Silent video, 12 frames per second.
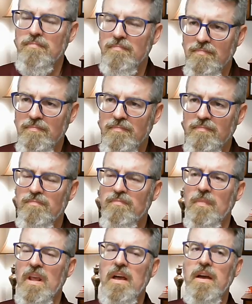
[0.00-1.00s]
Mm-hmm.
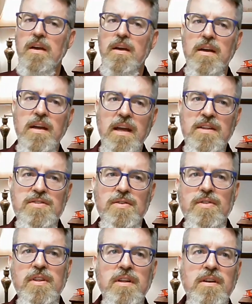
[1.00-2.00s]
And so
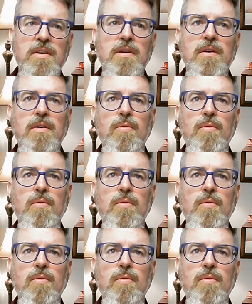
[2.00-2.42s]
then,